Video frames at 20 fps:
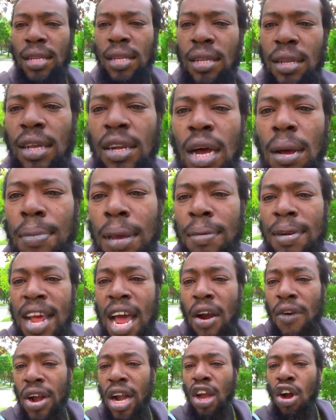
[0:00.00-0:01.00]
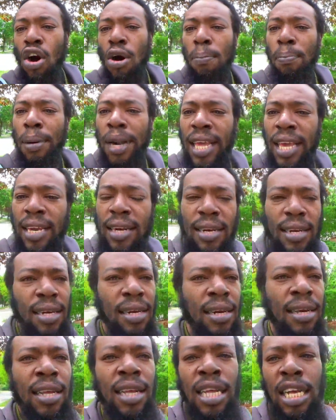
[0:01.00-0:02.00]
You know what I mean? We don't really complain.
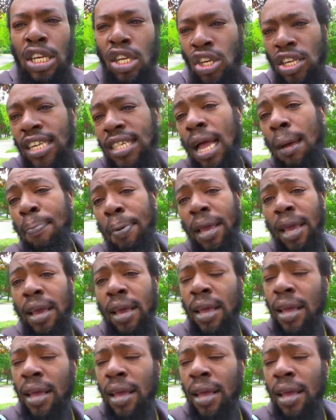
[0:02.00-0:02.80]
It's just a topic.